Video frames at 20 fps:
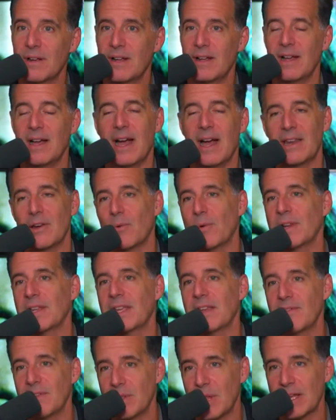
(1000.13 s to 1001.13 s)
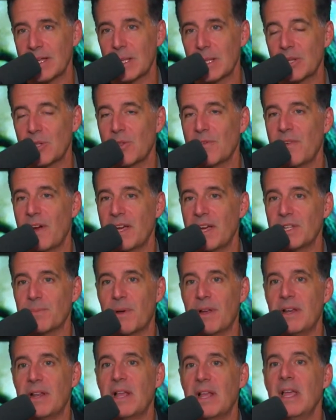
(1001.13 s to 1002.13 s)
I don't want to give you like legal advice,
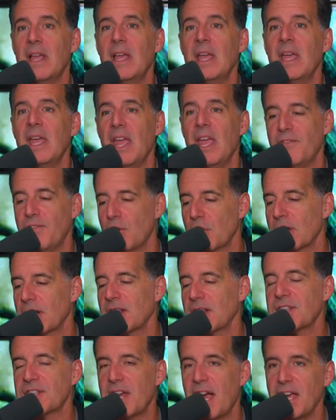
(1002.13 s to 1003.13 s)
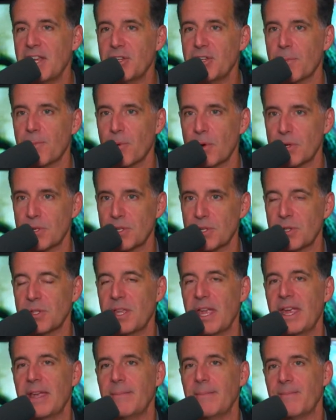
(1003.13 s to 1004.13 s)
but if you're going to sign your personal
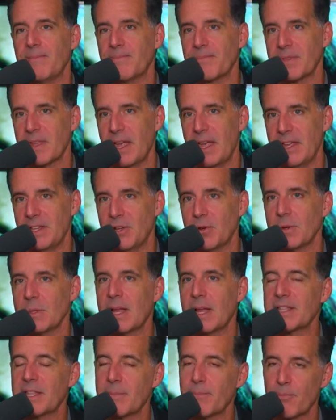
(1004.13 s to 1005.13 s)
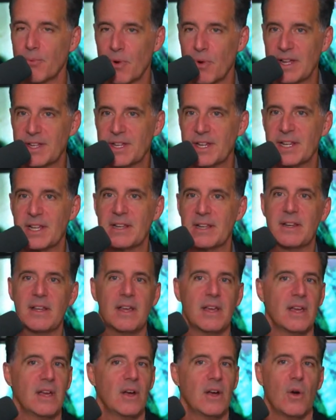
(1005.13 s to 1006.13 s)
name and you're like the president
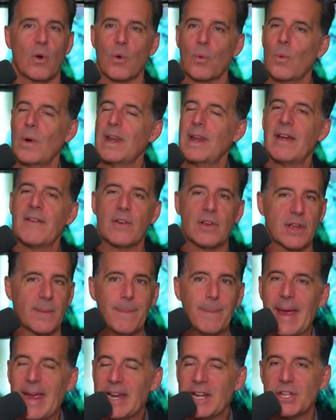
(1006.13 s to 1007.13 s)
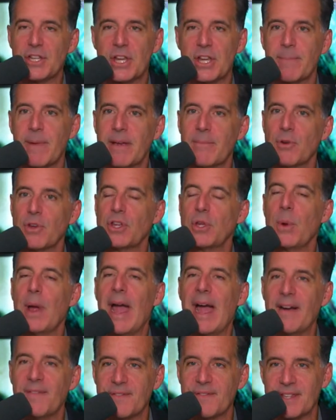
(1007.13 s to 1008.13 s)
or whatever, a managing member, you
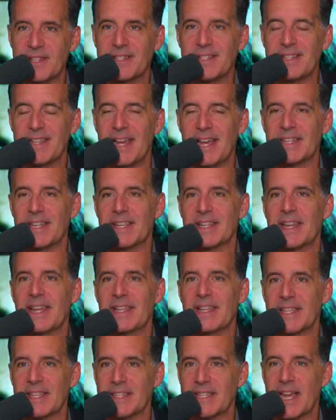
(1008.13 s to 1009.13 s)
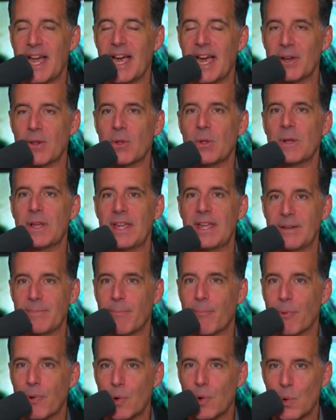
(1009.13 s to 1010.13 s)
have to designate the title in
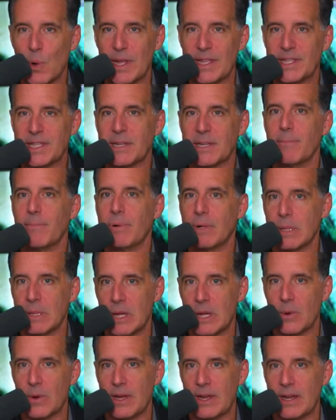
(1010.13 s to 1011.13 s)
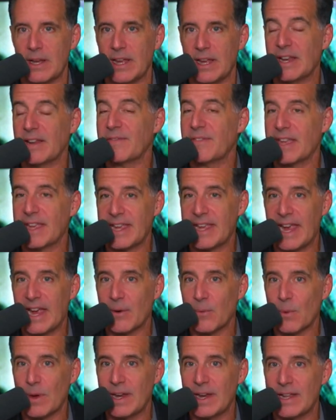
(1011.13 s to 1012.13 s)
print below it. And if they can't
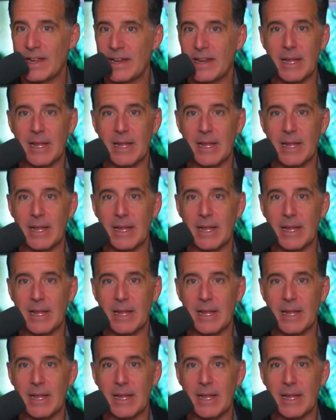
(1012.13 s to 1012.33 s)
read it,